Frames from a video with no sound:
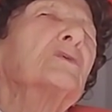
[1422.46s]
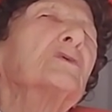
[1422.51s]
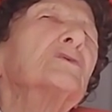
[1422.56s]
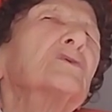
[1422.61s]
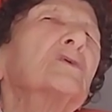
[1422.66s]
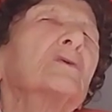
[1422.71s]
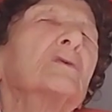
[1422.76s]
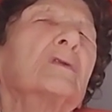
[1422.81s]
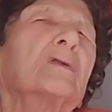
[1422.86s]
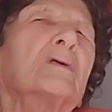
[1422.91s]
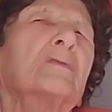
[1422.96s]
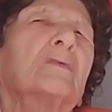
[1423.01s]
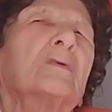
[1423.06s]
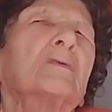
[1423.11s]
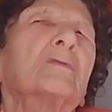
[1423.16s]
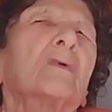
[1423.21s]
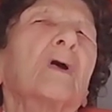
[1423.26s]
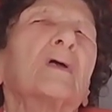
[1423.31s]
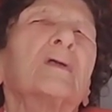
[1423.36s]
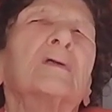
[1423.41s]
since you're
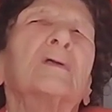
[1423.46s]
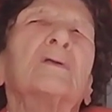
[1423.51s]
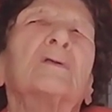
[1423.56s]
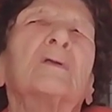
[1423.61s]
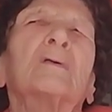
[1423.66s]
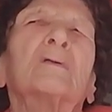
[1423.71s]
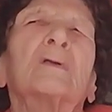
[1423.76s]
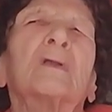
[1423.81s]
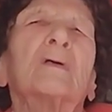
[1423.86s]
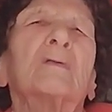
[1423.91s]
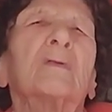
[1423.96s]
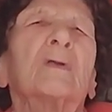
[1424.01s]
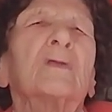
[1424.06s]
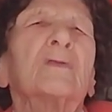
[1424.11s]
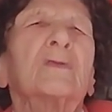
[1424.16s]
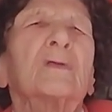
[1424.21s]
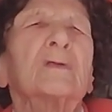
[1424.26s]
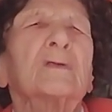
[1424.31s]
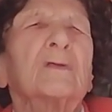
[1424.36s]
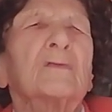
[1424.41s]
living right, you don't have
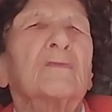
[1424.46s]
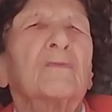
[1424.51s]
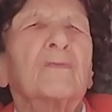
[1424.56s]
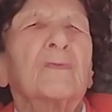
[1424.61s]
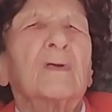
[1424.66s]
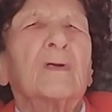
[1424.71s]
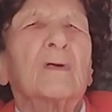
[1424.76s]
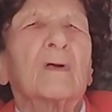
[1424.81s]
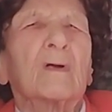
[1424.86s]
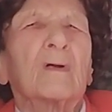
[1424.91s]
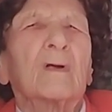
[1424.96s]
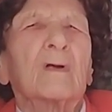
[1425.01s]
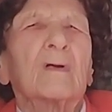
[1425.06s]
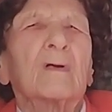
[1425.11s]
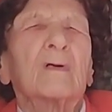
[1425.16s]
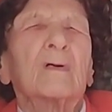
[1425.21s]
anything to fear.